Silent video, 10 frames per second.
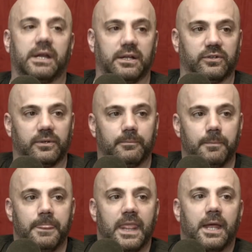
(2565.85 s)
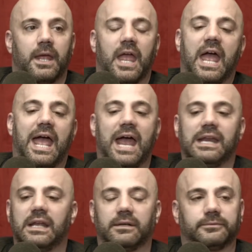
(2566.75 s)
As long as you don't make it a liability.
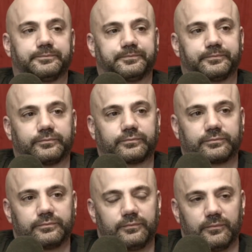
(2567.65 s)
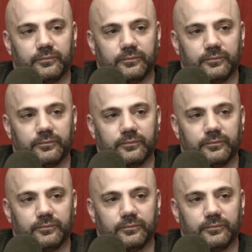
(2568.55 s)
My thing is this: I don't